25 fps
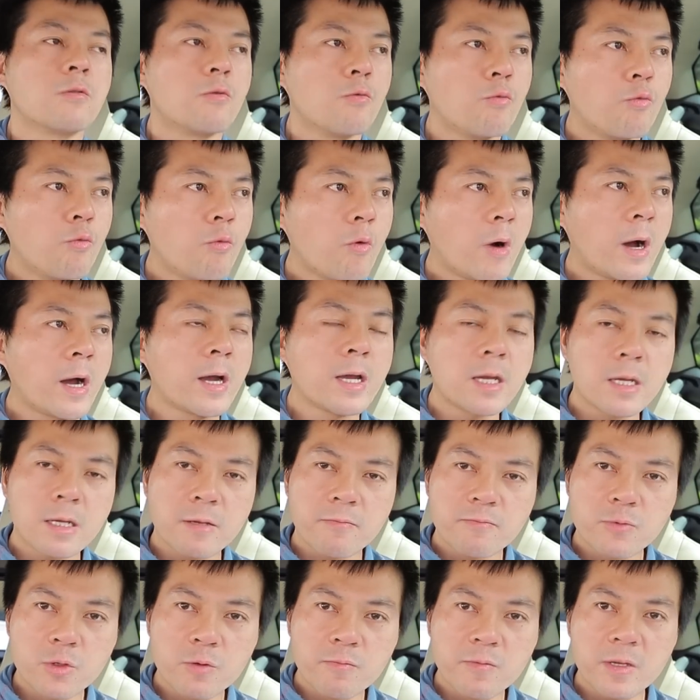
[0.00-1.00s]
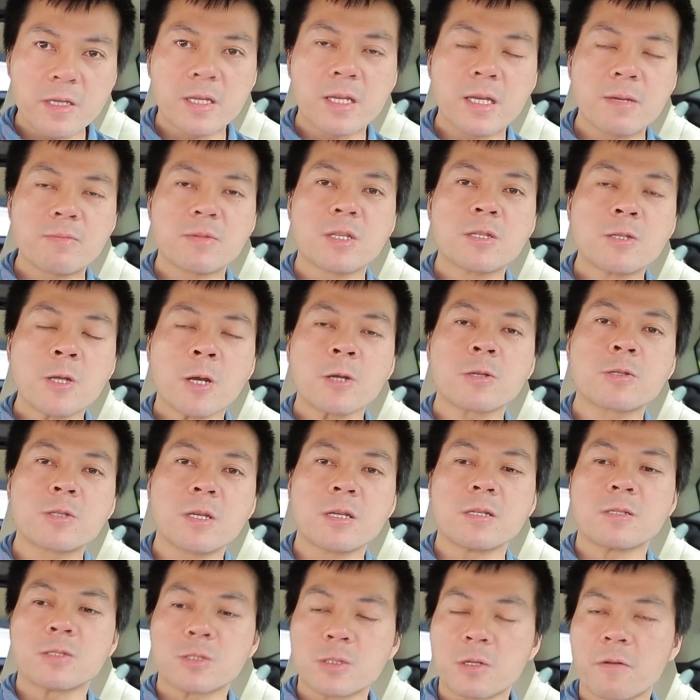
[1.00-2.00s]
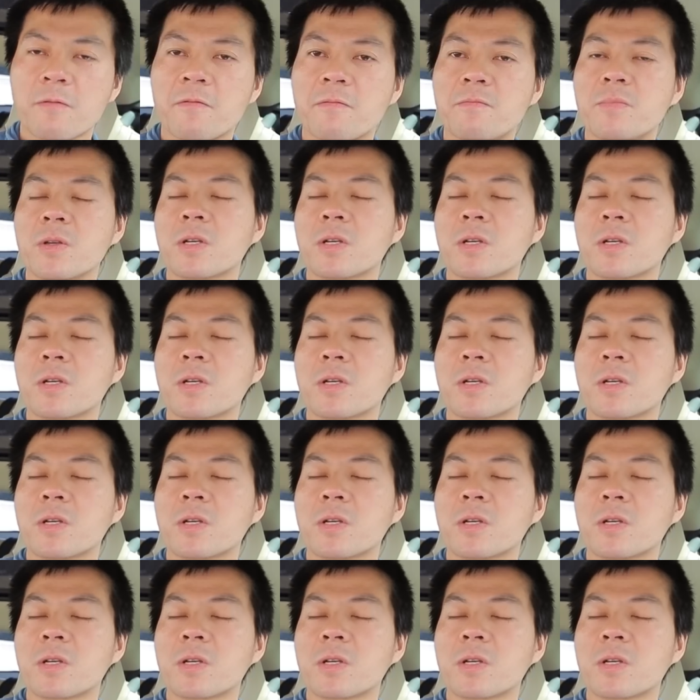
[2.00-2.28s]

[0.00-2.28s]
Why do we keep deducting stuff?